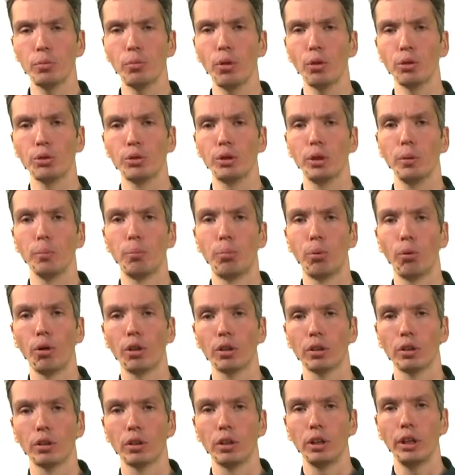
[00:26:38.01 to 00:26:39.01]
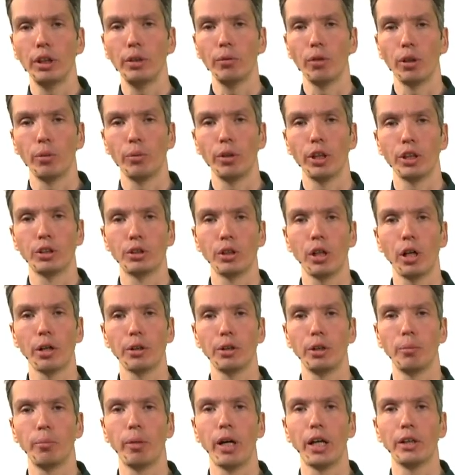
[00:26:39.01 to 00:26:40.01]
most importantly, what we are
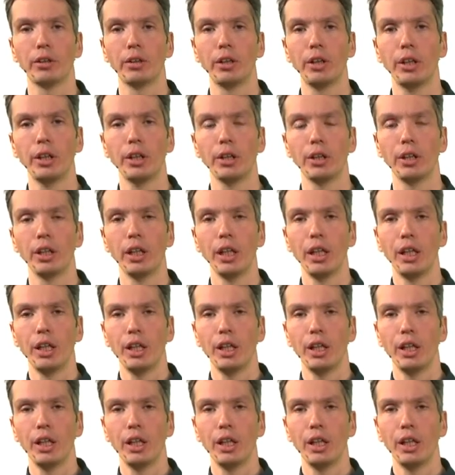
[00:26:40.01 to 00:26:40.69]
talking about here